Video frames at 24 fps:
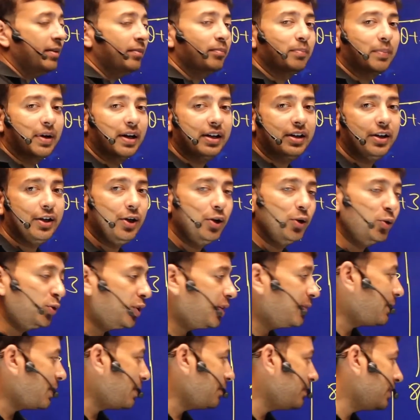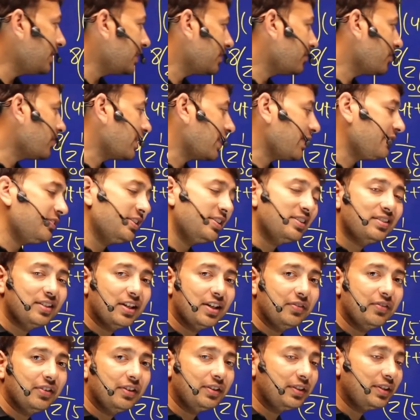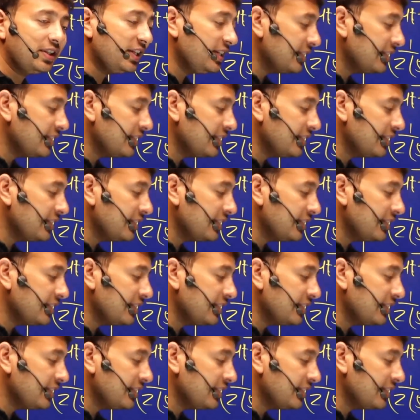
But do remember whatever is there with t